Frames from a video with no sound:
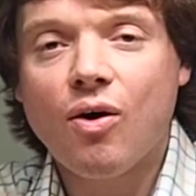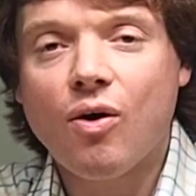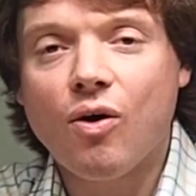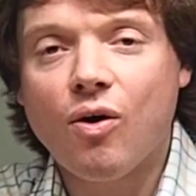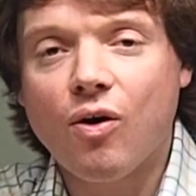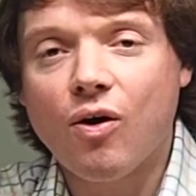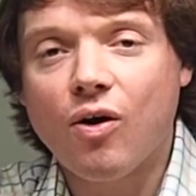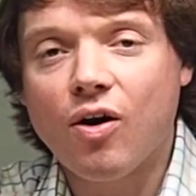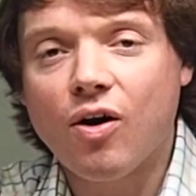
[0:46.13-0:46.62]

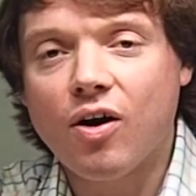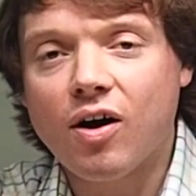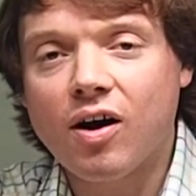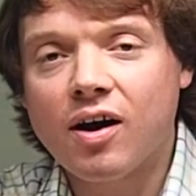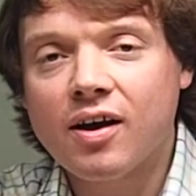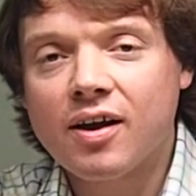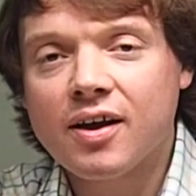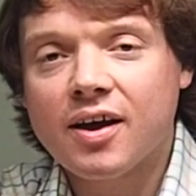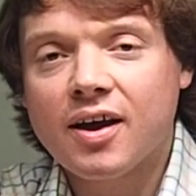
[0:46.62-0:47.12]

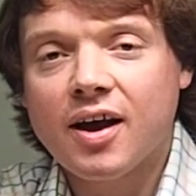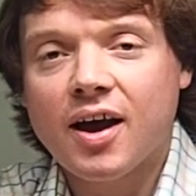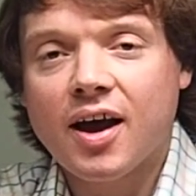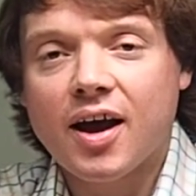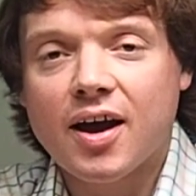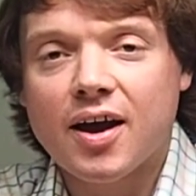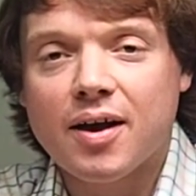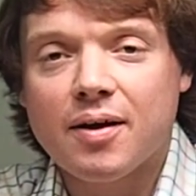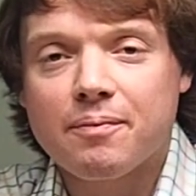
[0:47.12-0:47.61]
or
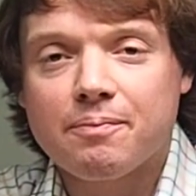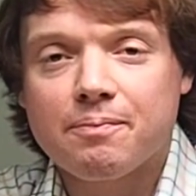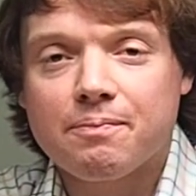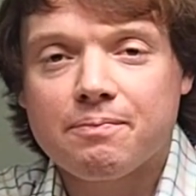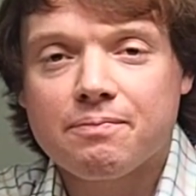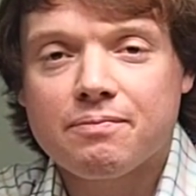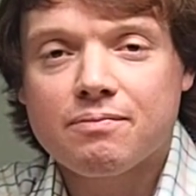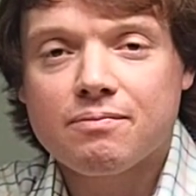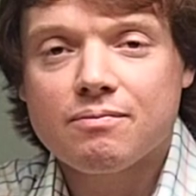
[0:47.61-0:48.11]

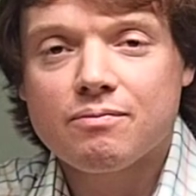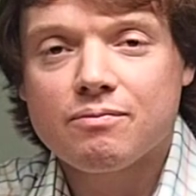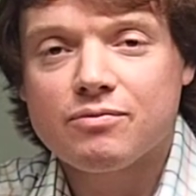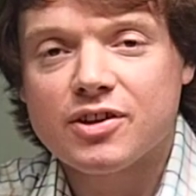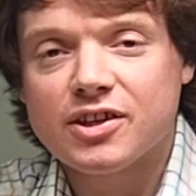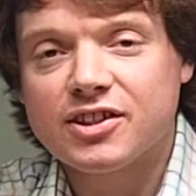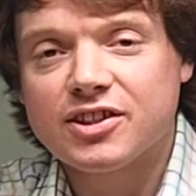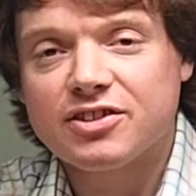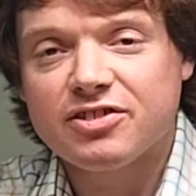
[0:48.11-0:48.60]

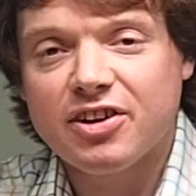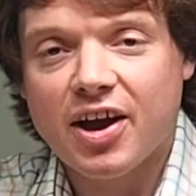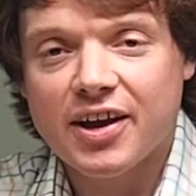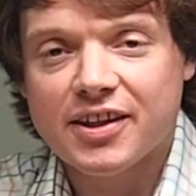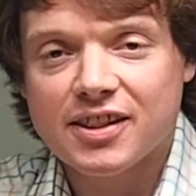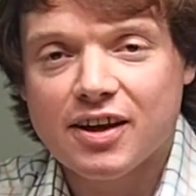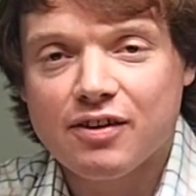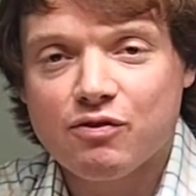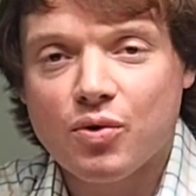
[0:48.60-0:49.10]
the
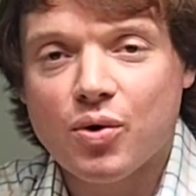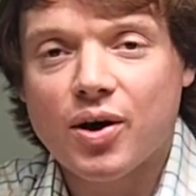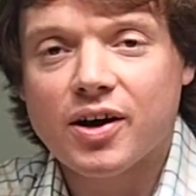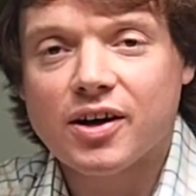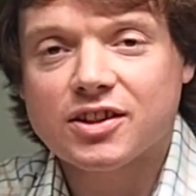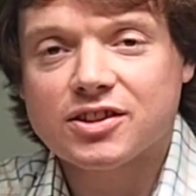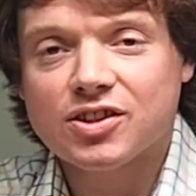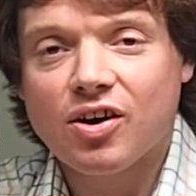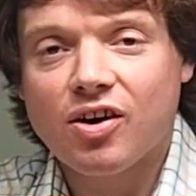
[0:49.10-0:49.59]
design they've
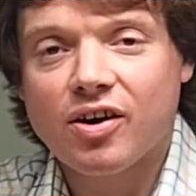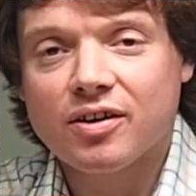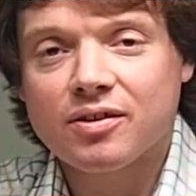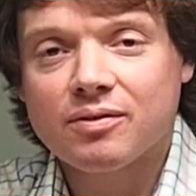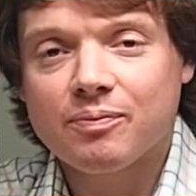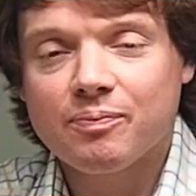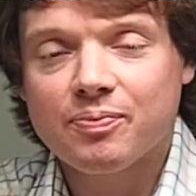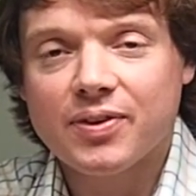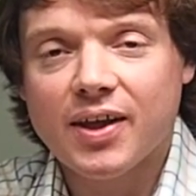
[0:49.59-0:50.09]
worked on,
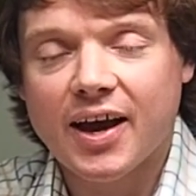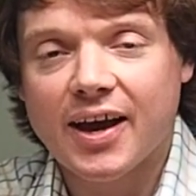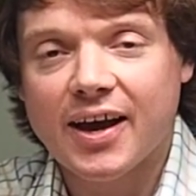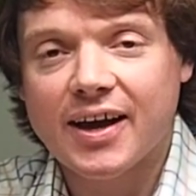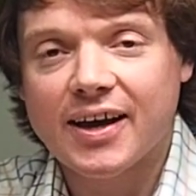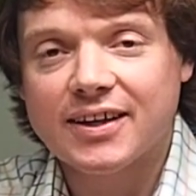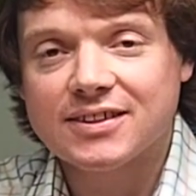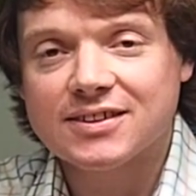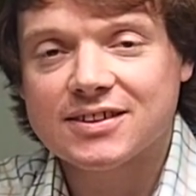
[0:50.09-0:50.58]

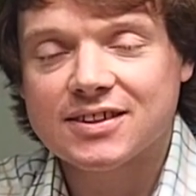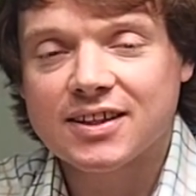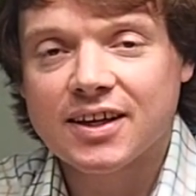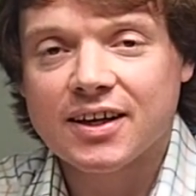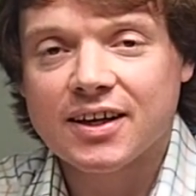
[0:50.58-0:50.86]
and